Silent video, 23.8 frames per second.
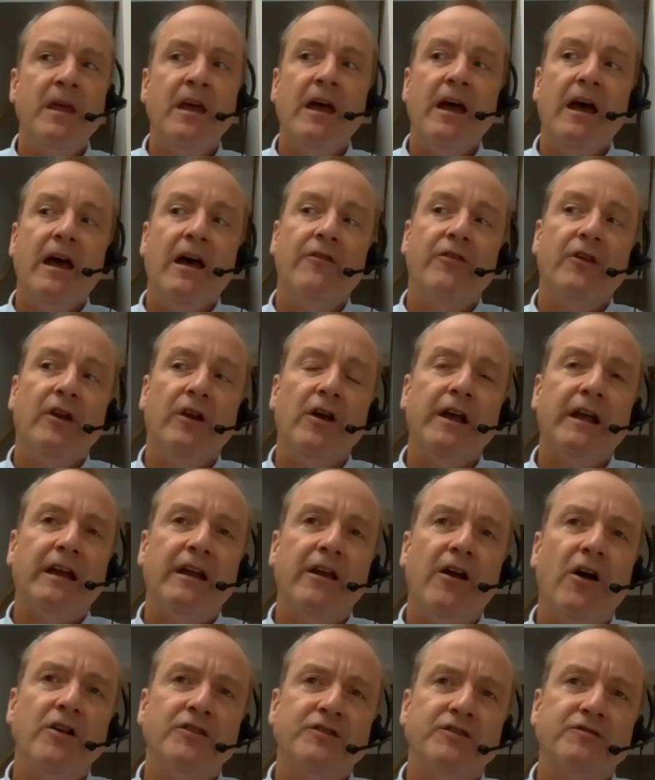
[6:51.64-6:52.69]
And the
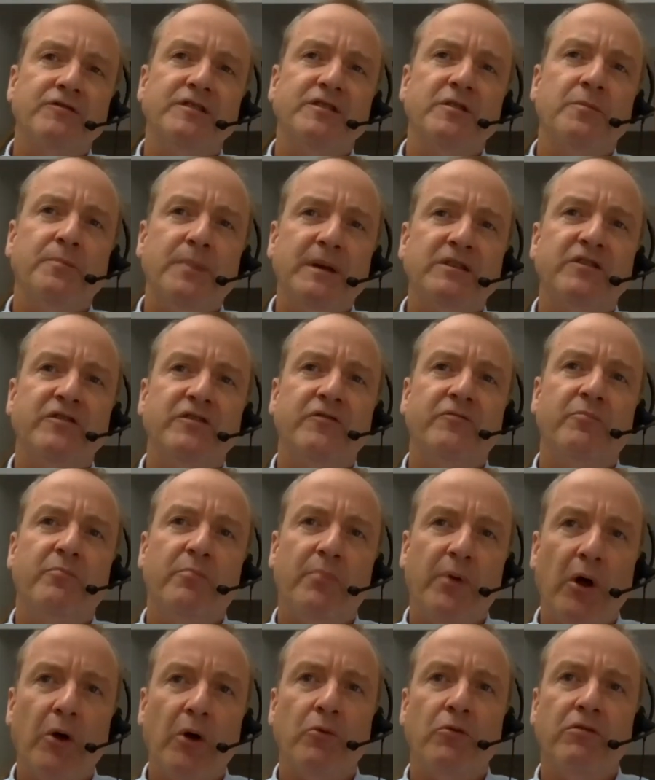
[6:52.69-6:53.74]
likely answer is a bit of
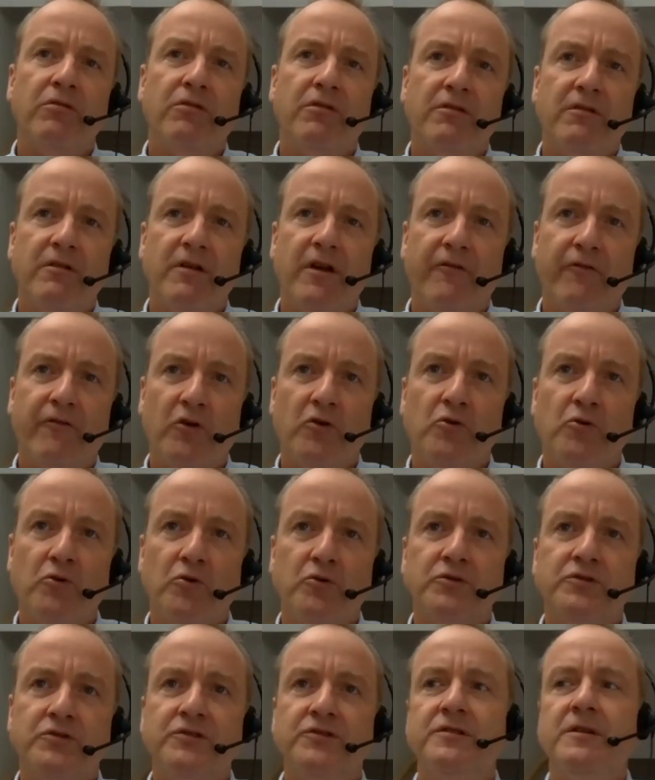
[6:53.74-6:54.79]
both, of
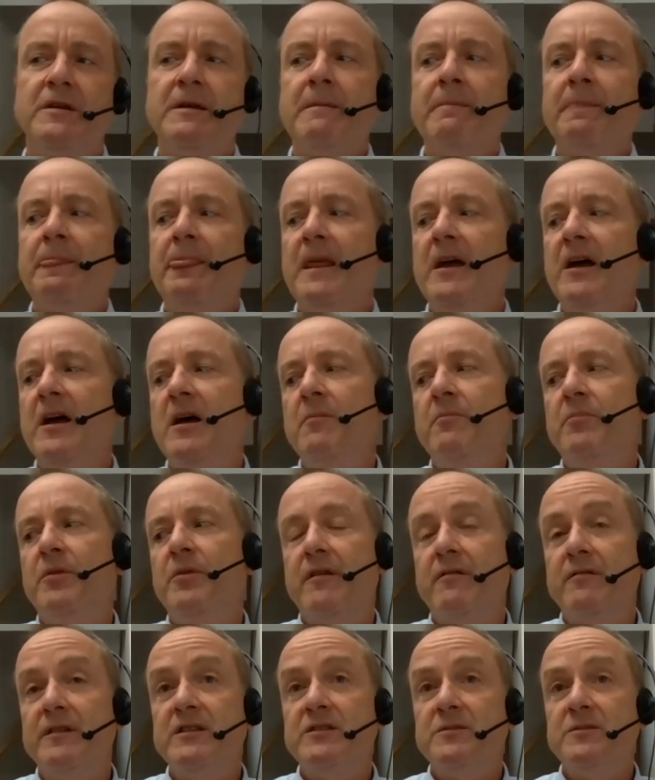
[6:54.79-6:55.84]
course, but
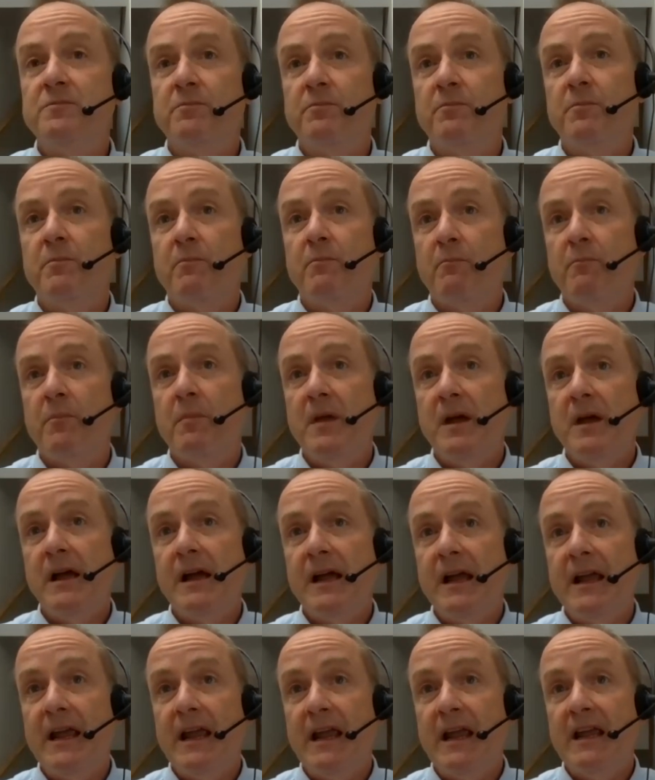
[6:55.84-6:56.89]
there is
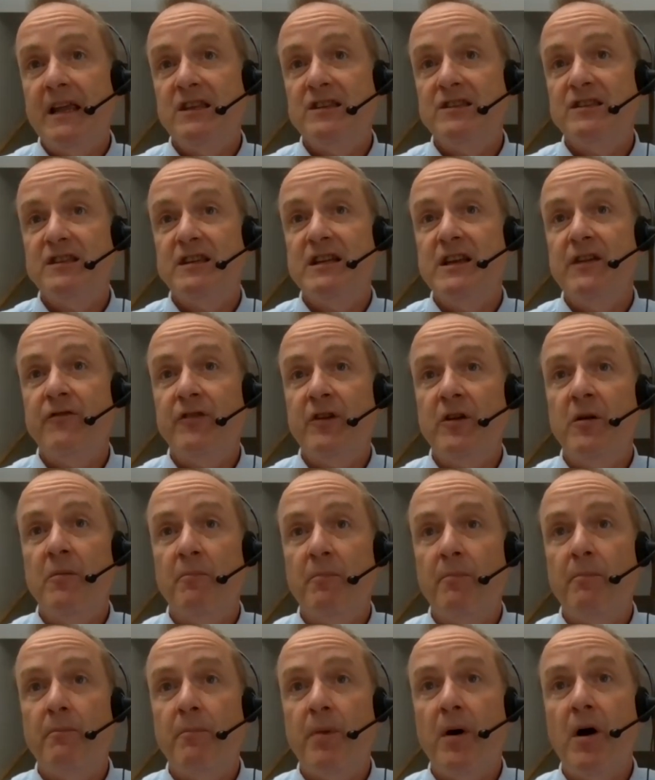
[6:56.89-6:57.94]
in significant
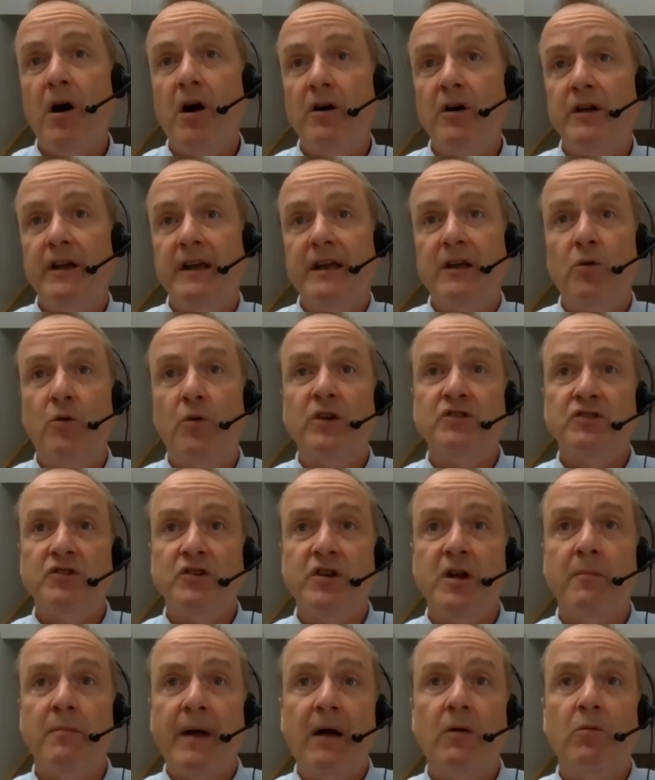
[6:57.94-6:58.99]
part a
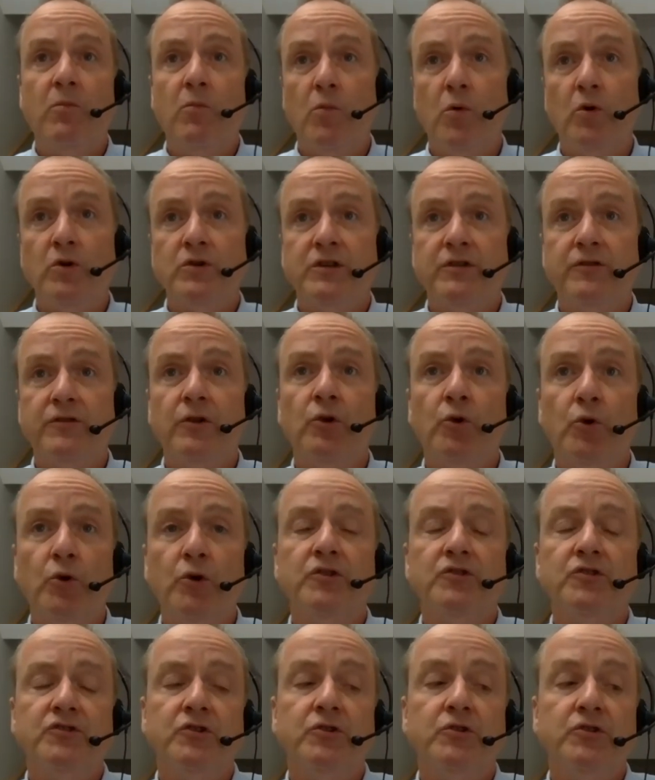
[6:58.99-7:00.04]
question about what did the
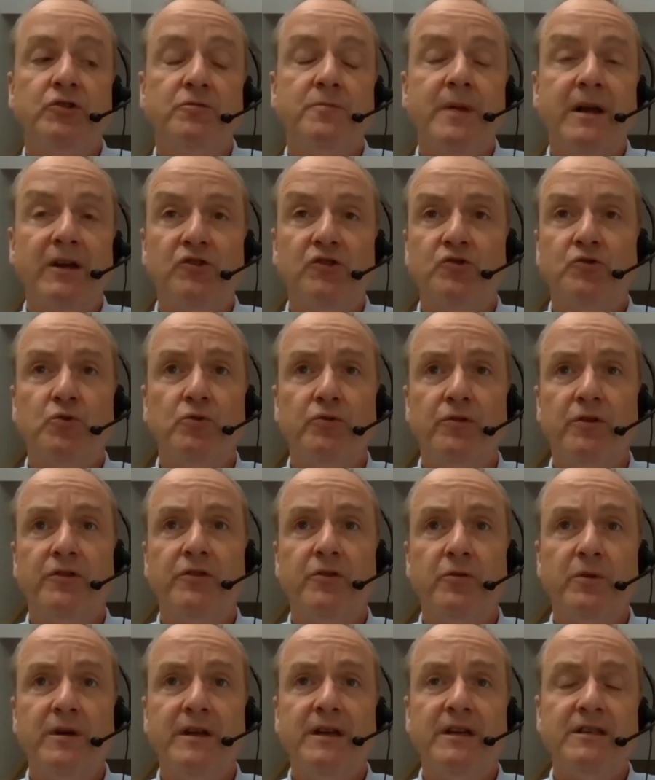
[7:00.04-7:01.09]
lawyers do to make sure that
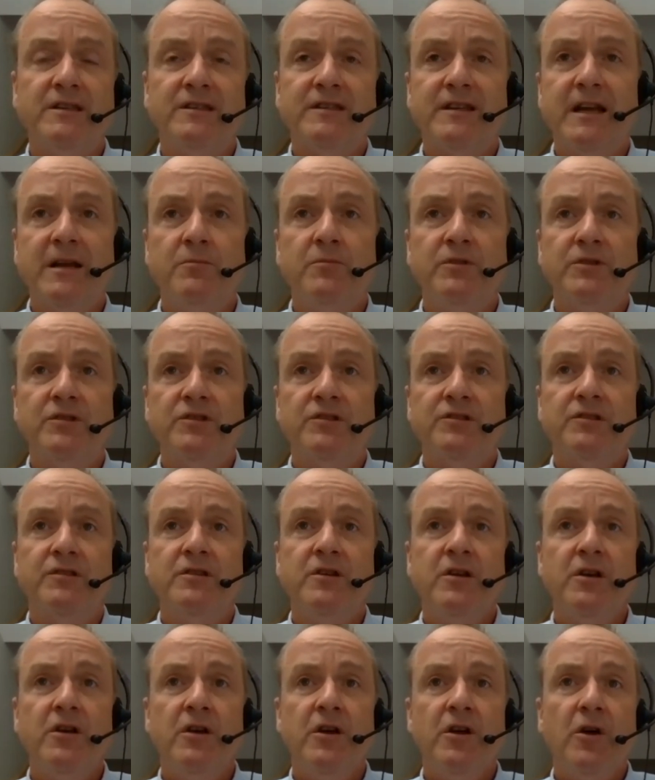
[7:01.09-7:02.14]
the witness statements
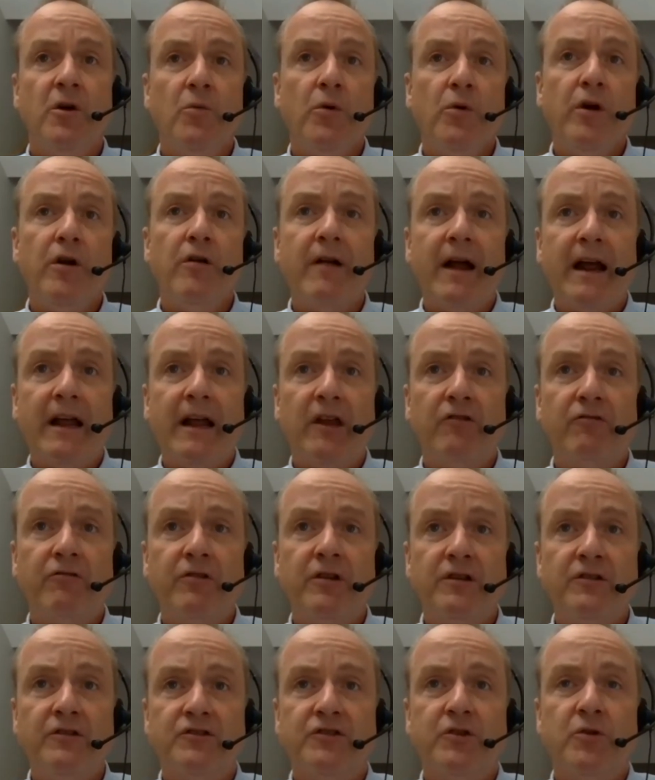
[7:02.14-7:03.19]
were
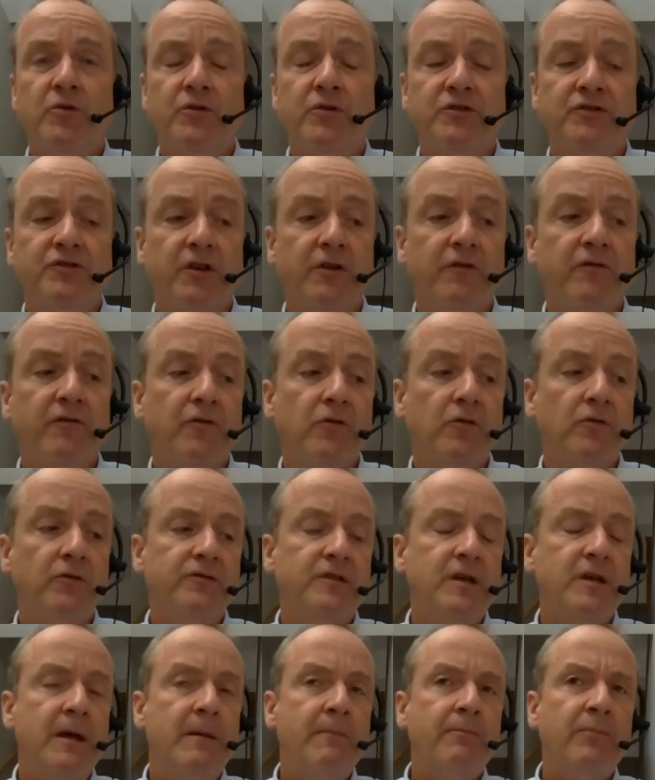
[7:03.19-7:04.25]
accurate and so on and so
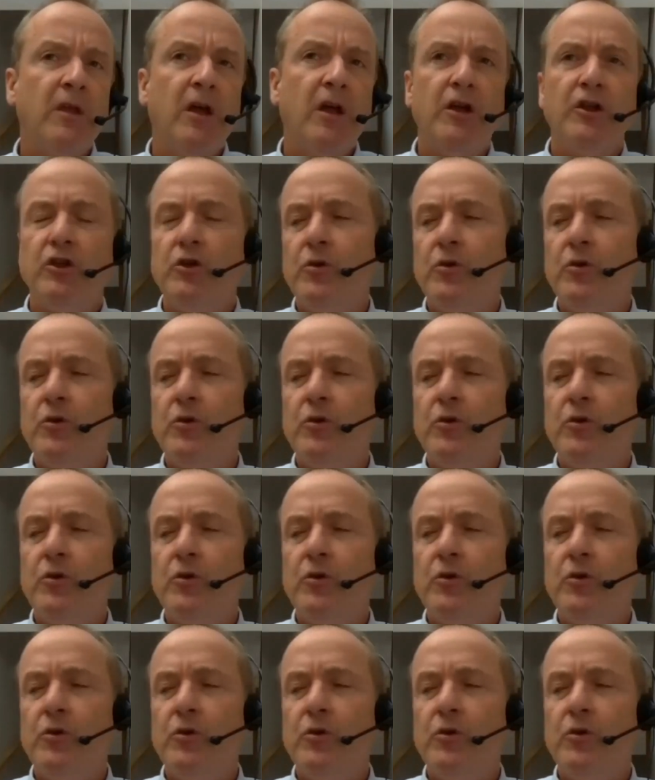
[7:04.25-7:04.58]
forth. You